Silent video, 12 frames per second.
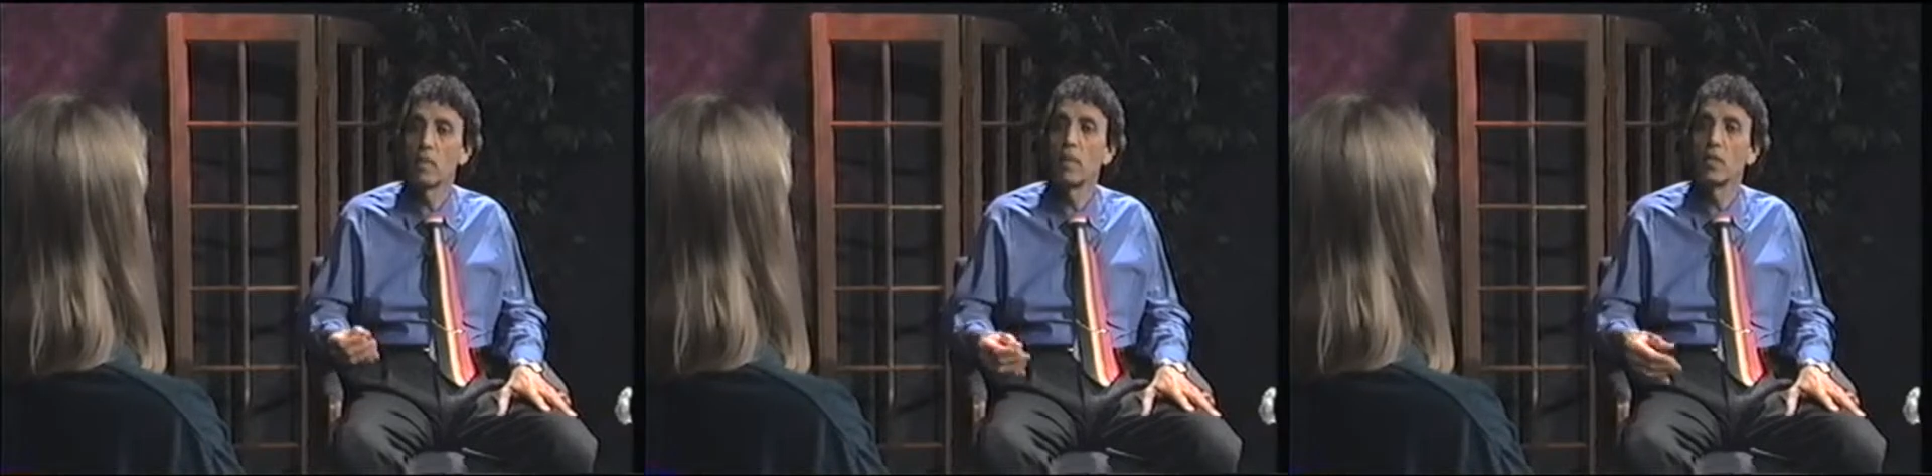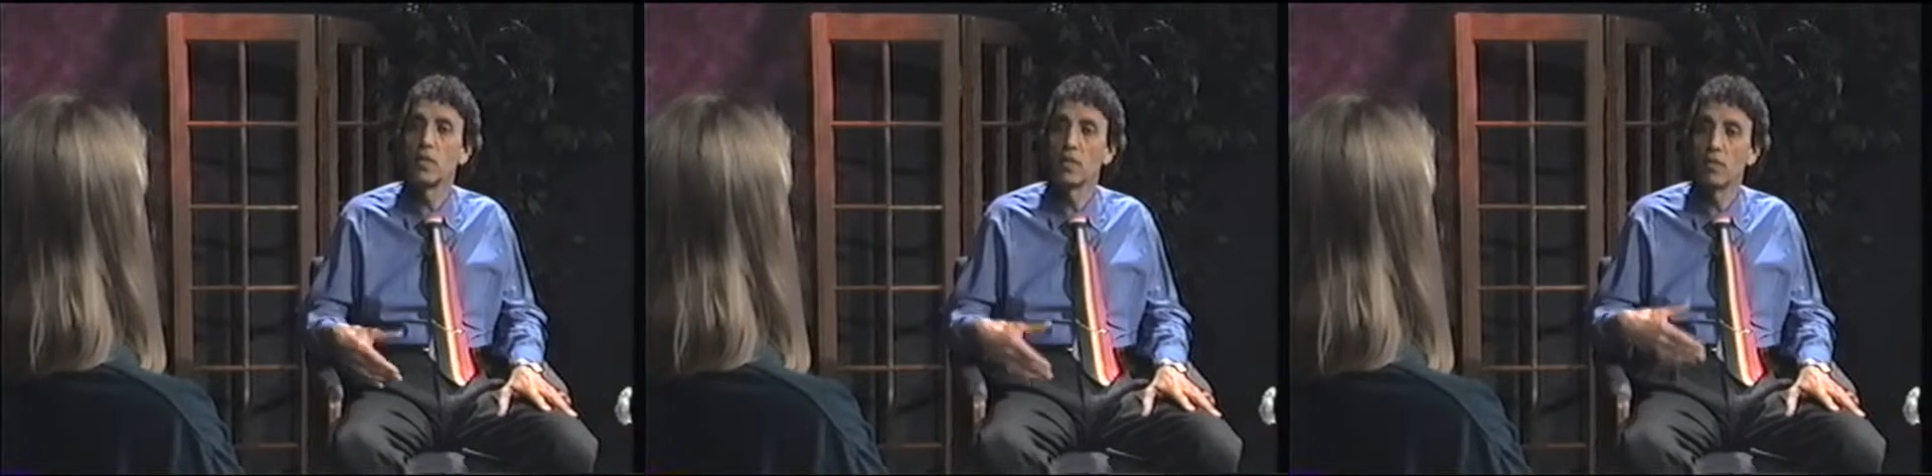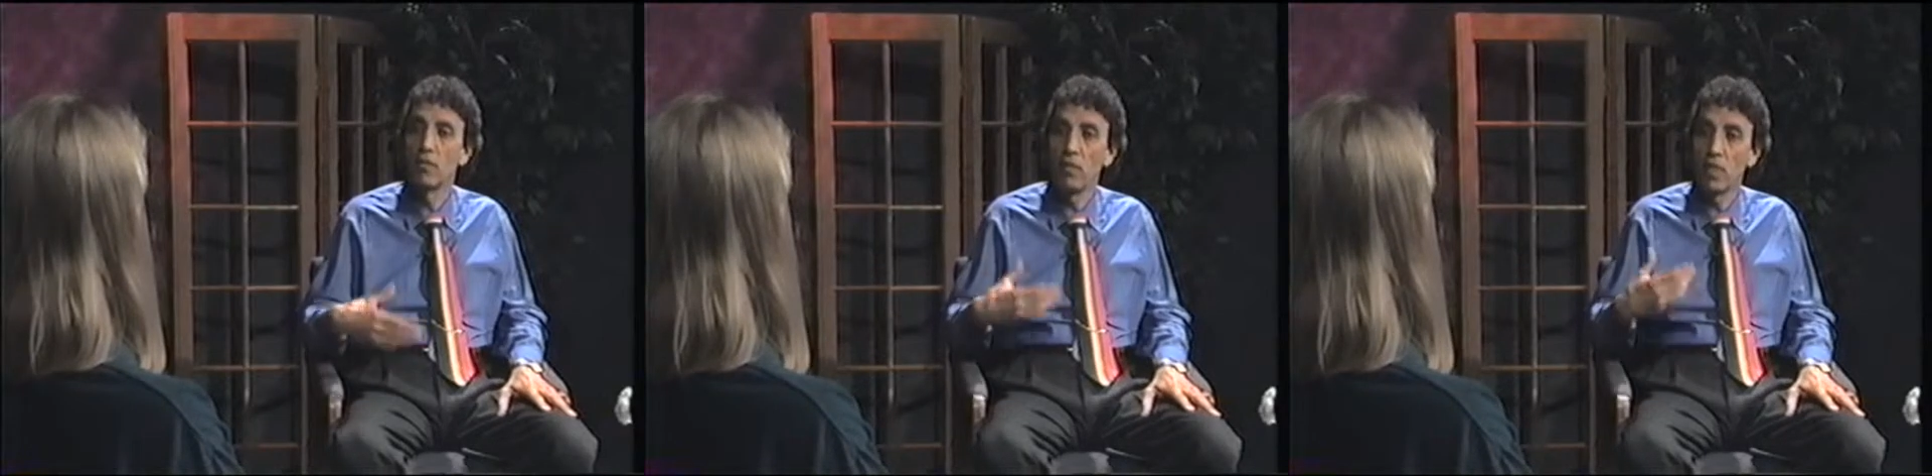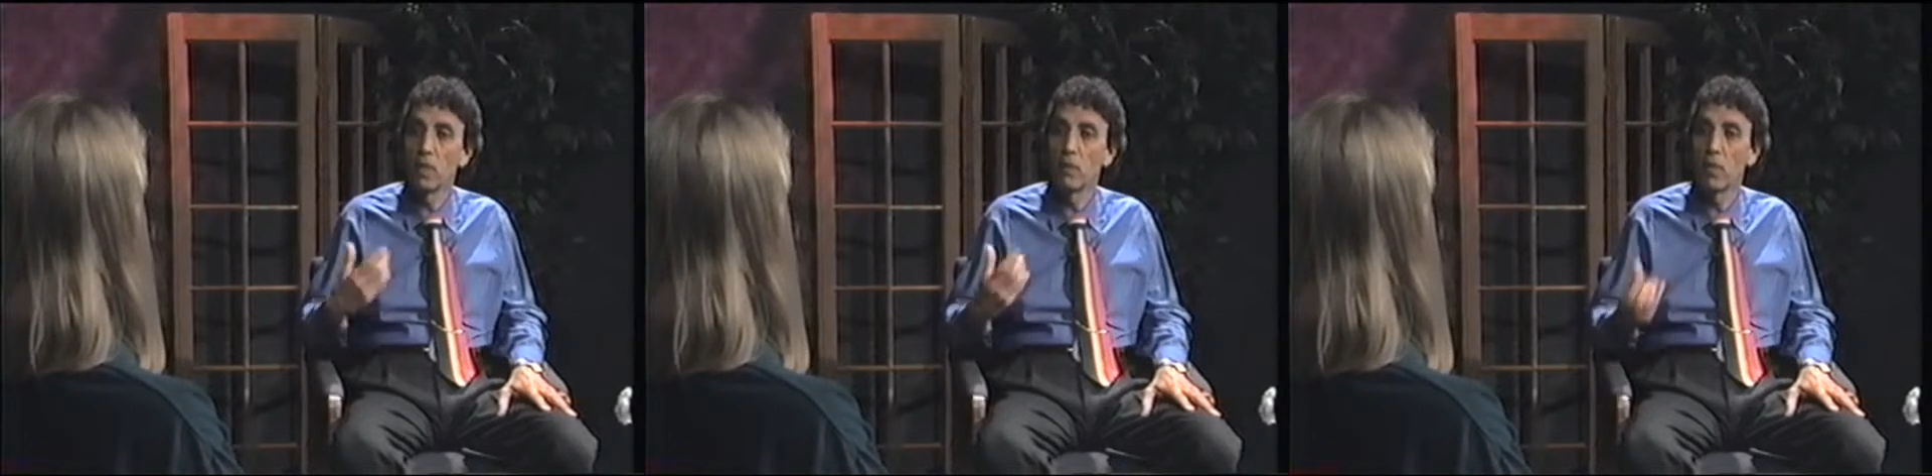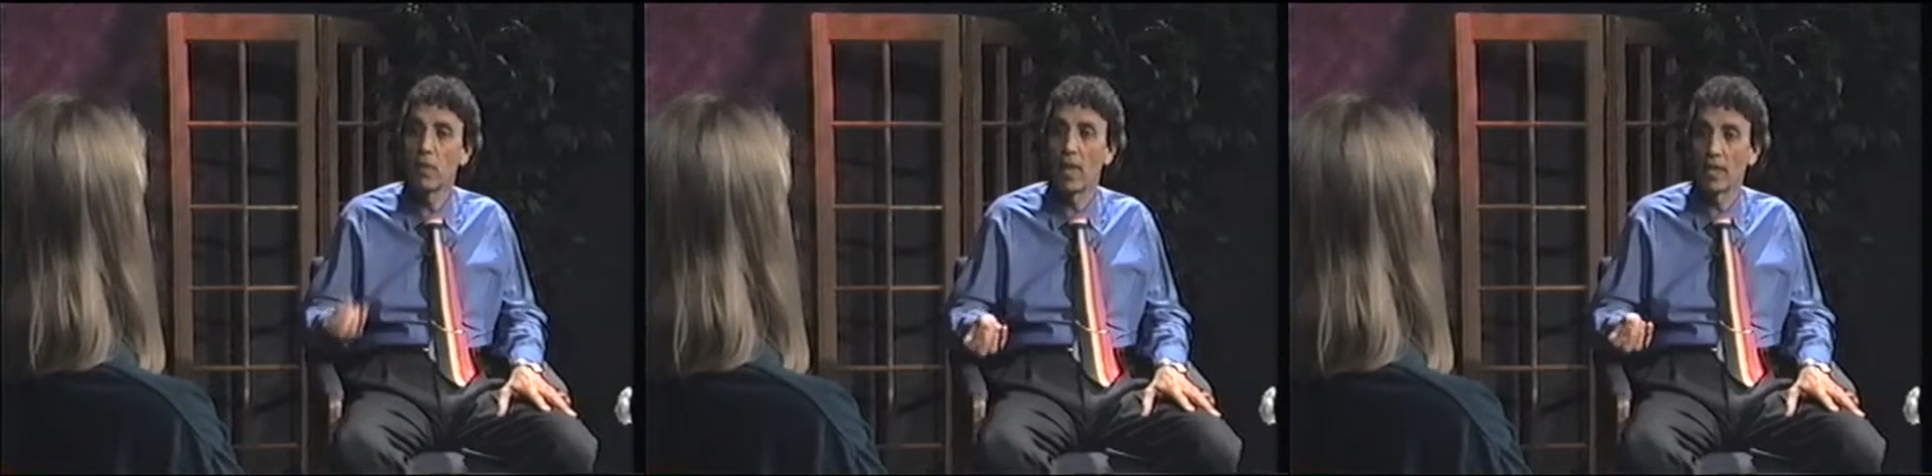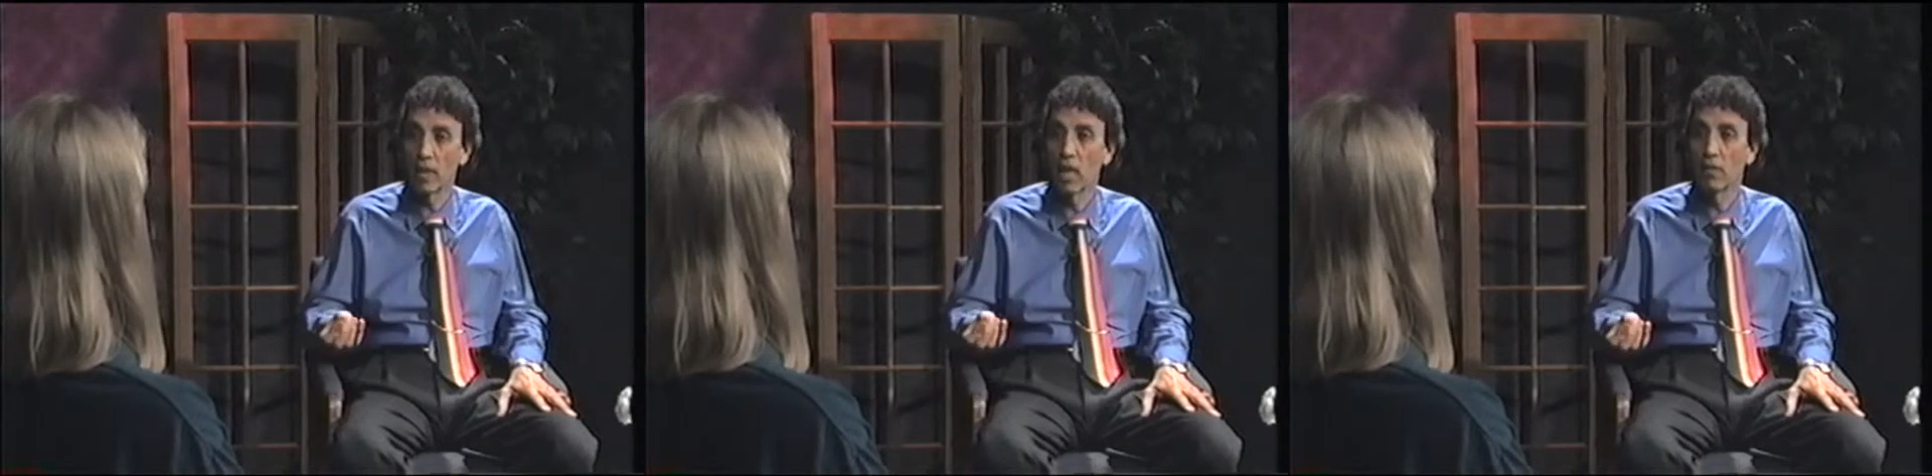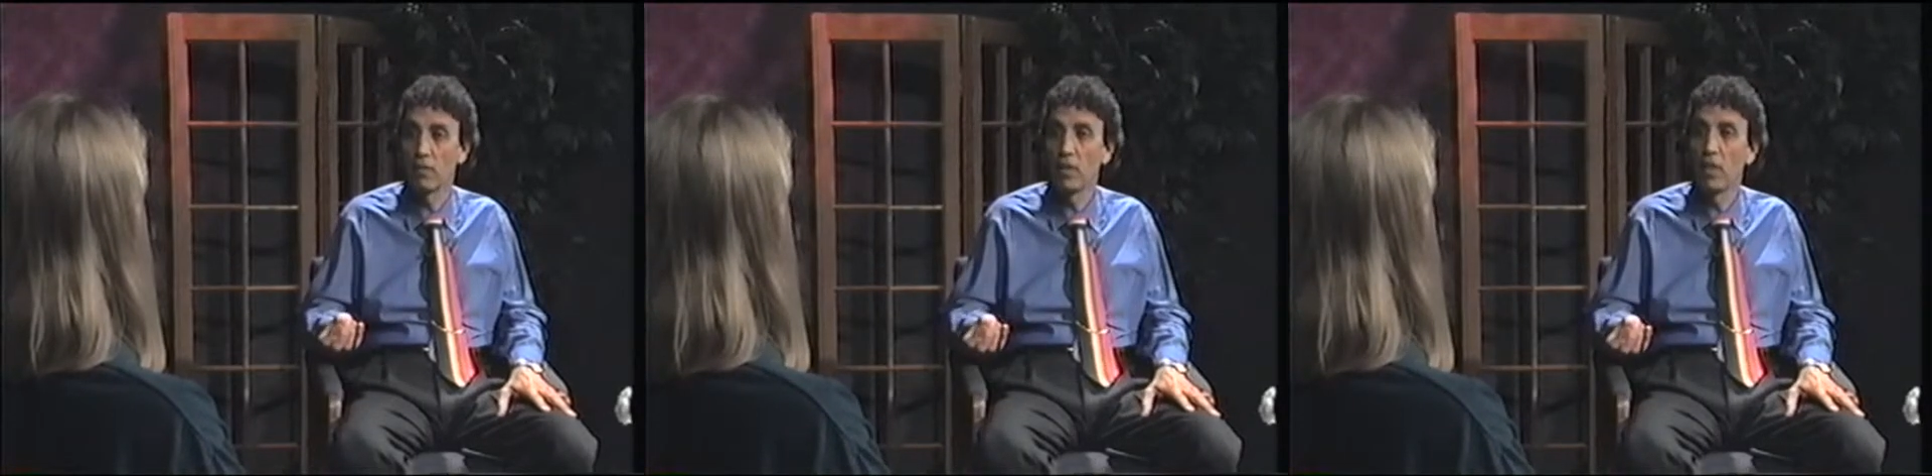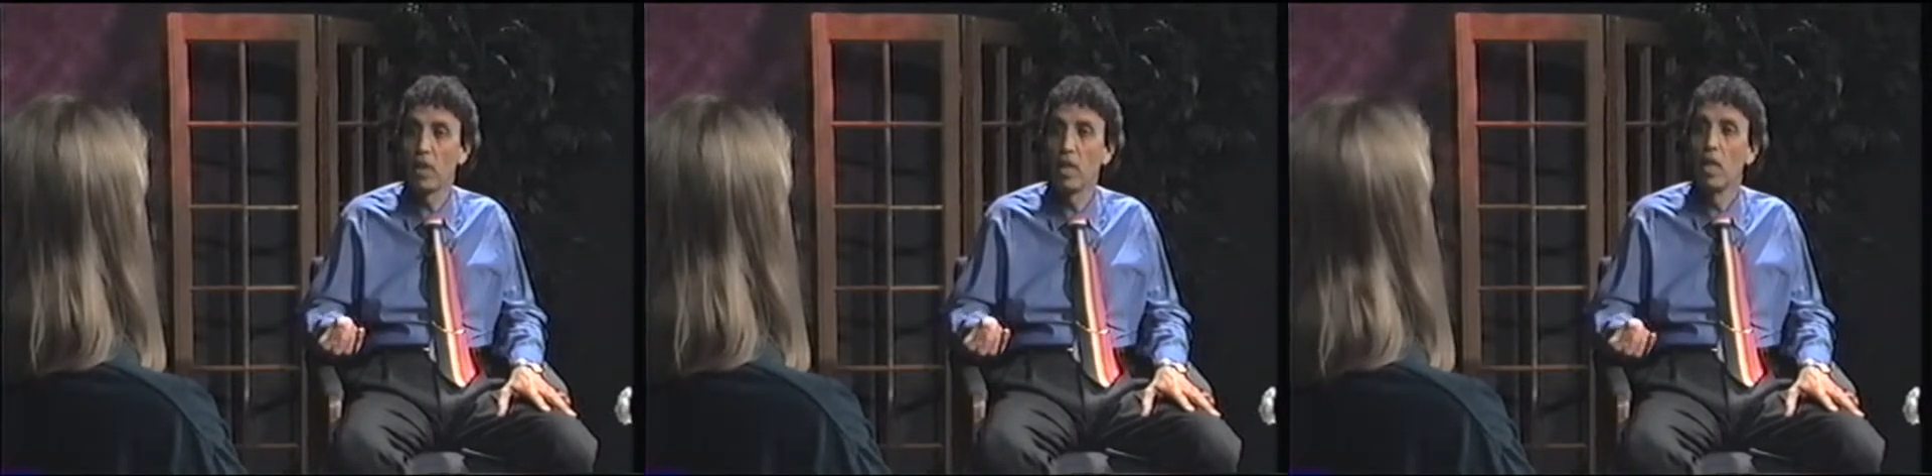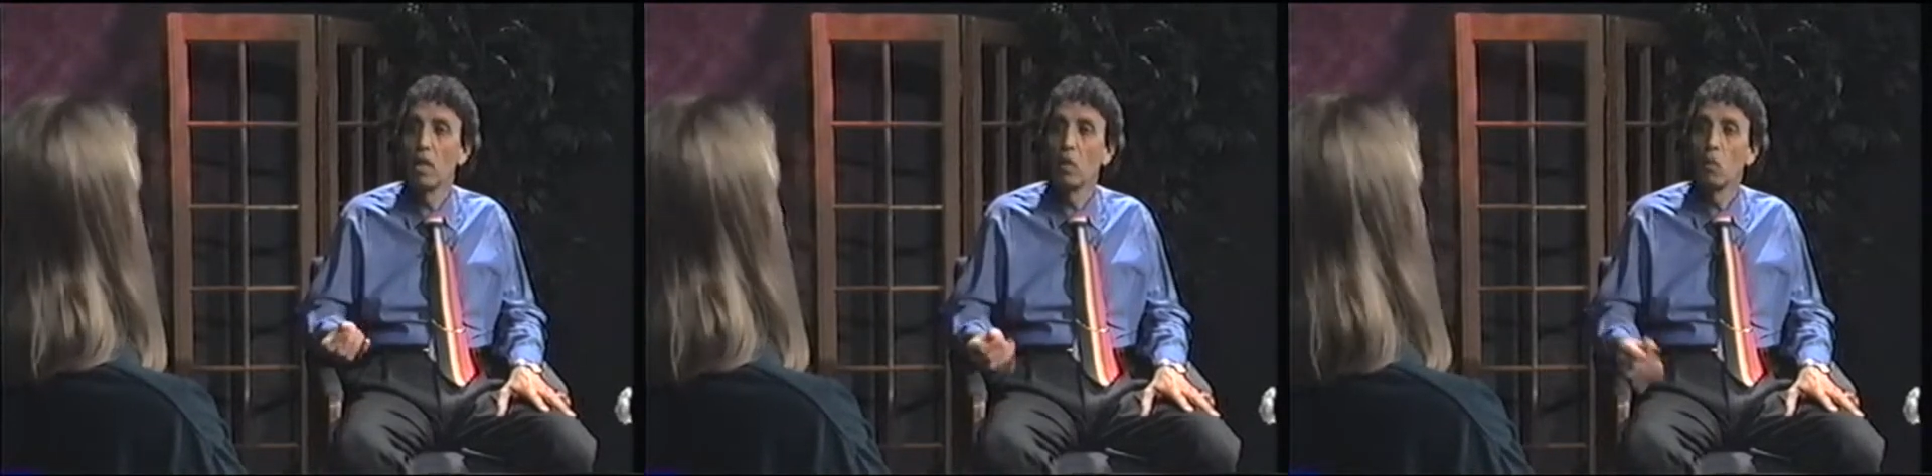coming in just feeding them that kind of feed,